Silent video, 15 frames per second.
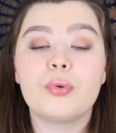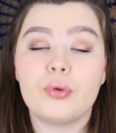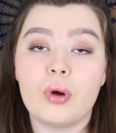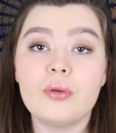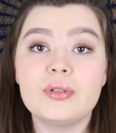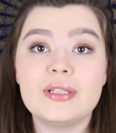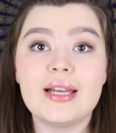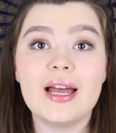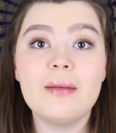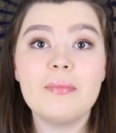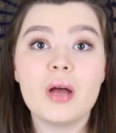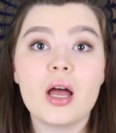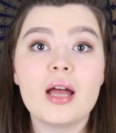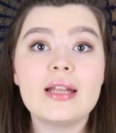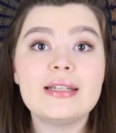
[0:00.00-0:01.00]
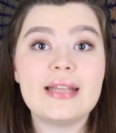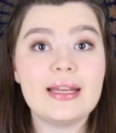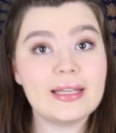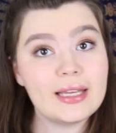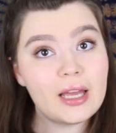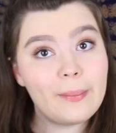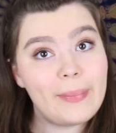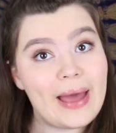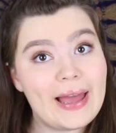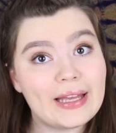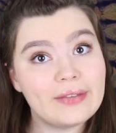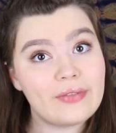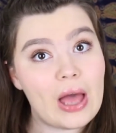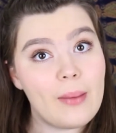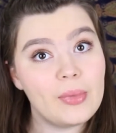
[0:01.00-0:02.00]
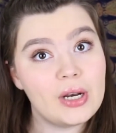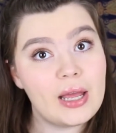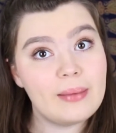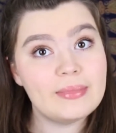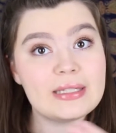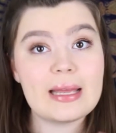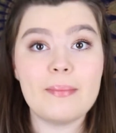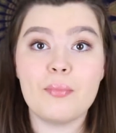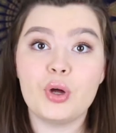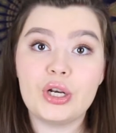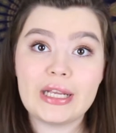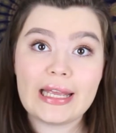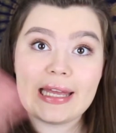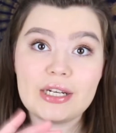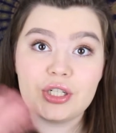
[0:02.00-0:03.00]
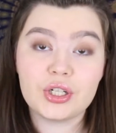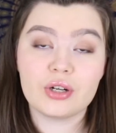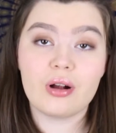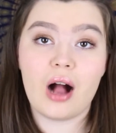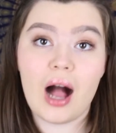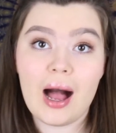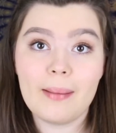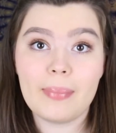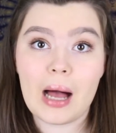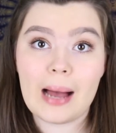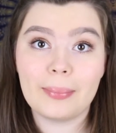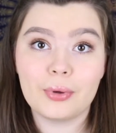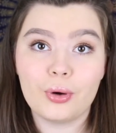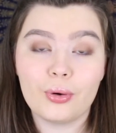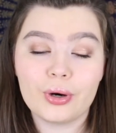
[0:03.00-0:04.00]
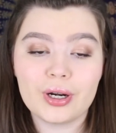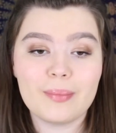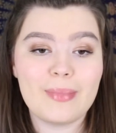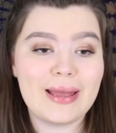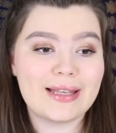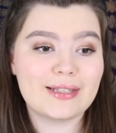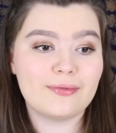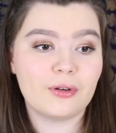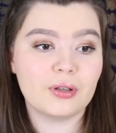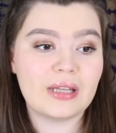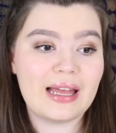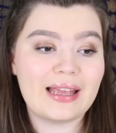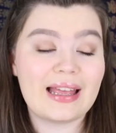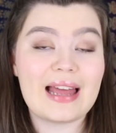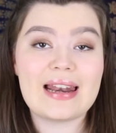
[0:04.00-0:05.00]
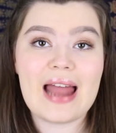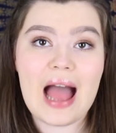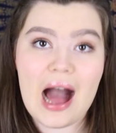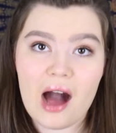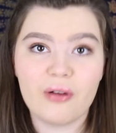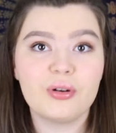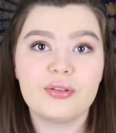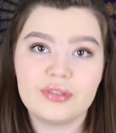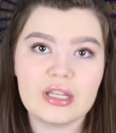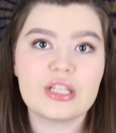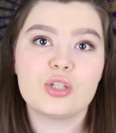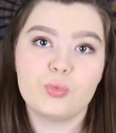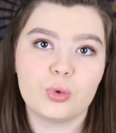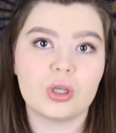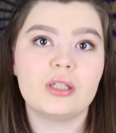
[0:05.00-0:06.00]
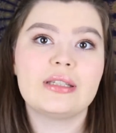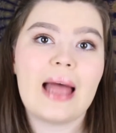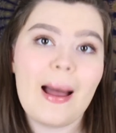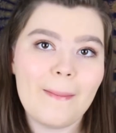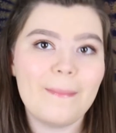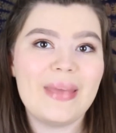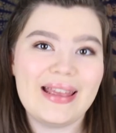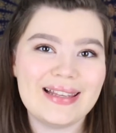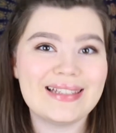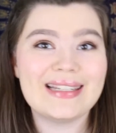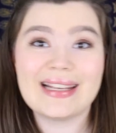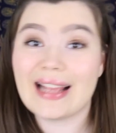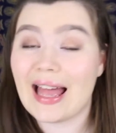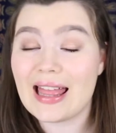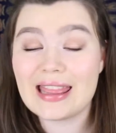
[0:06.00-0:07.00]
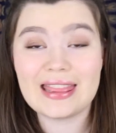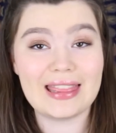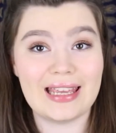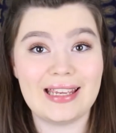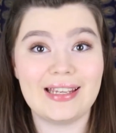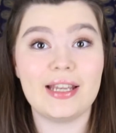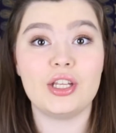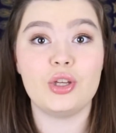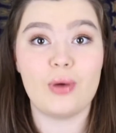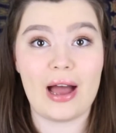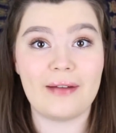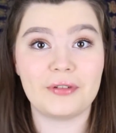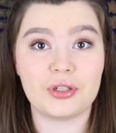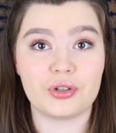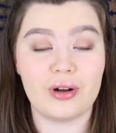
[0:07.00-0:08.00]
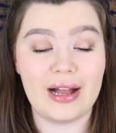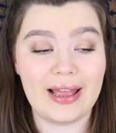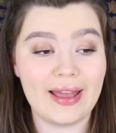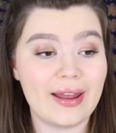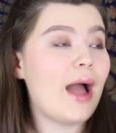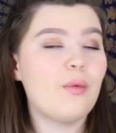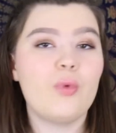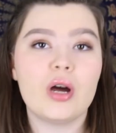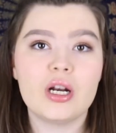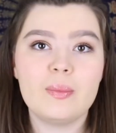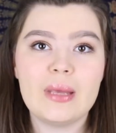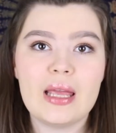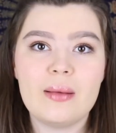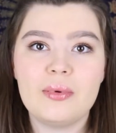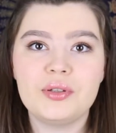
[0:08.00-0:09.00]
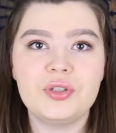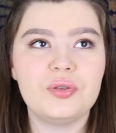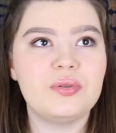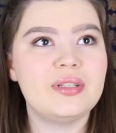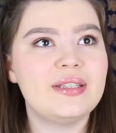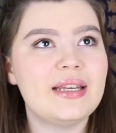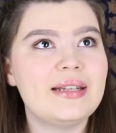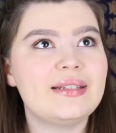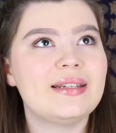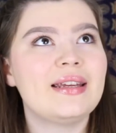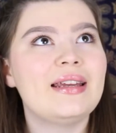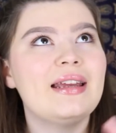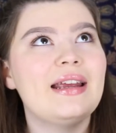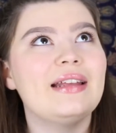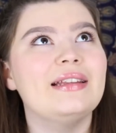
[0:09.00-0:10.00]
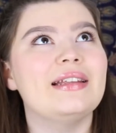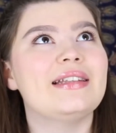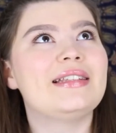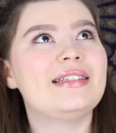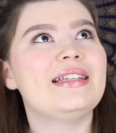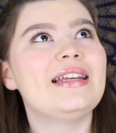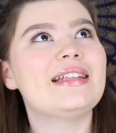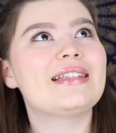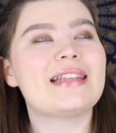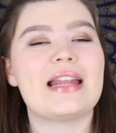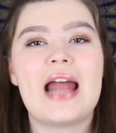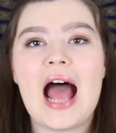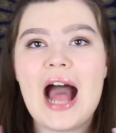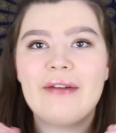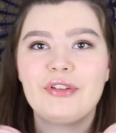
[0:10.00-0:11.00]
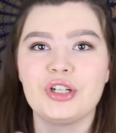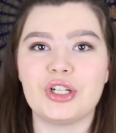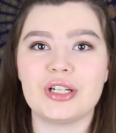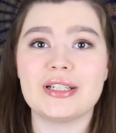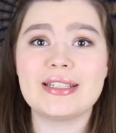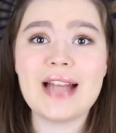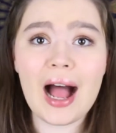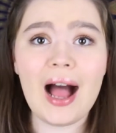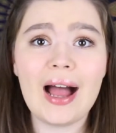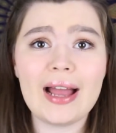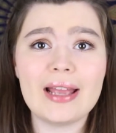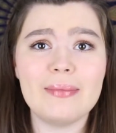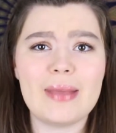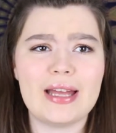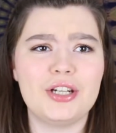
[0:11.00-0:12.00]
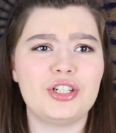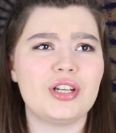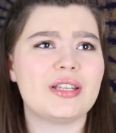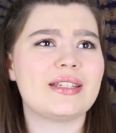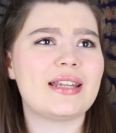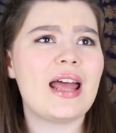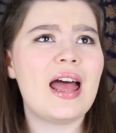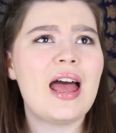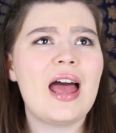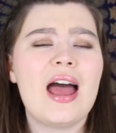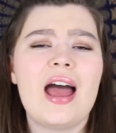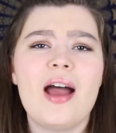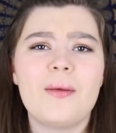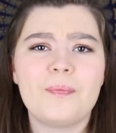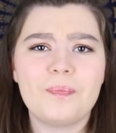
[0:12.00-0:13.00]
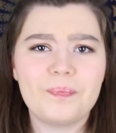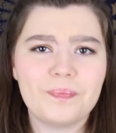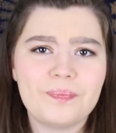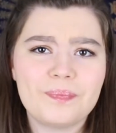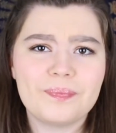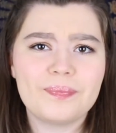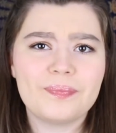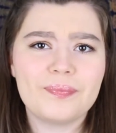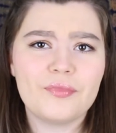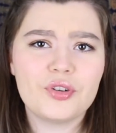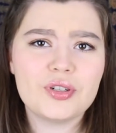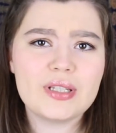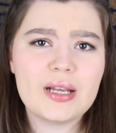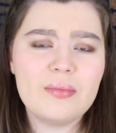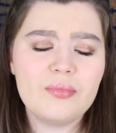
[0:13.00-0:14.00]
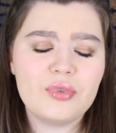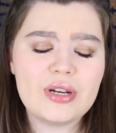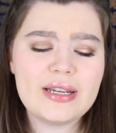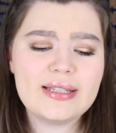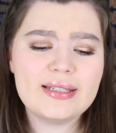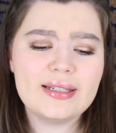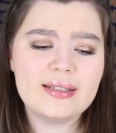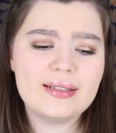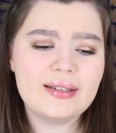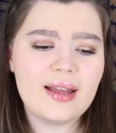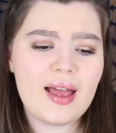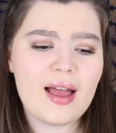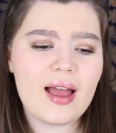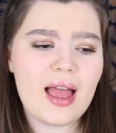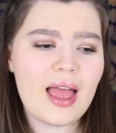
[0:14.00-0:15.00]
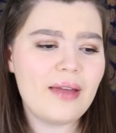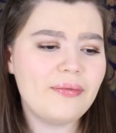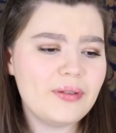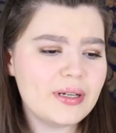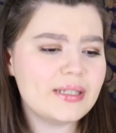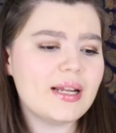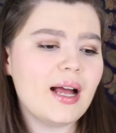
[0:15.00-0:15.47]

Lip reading: pro tip, taking a bag of M&Ms and putting it into your hot popcorn makes for like an out of this world amazing thing. You have to try it. I want to be able to sit in the seats and have a good time and just, for some reason, every